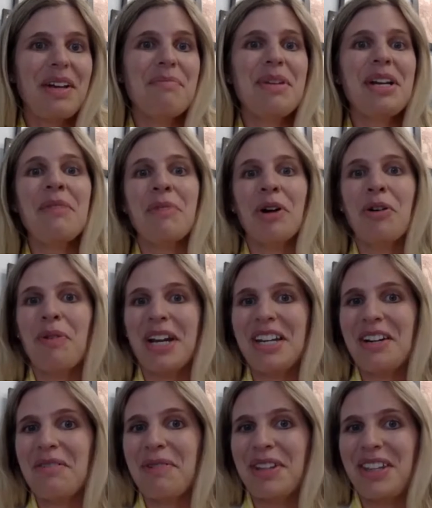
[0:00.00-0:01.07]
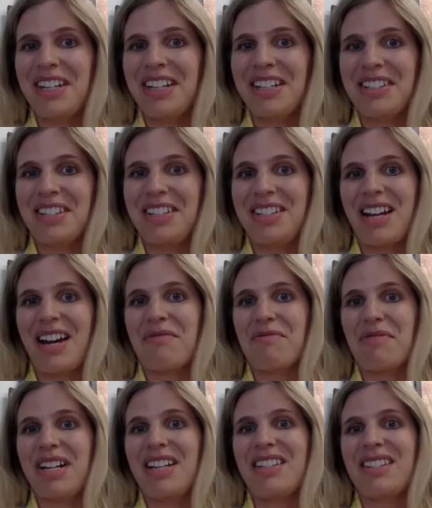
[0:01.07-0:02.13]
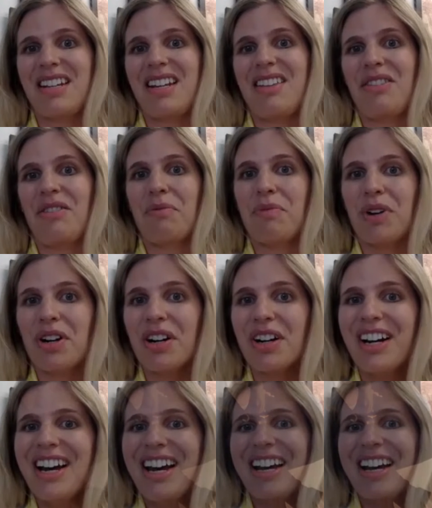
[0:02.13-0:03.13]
become acquainted with Innocence at Risk and the work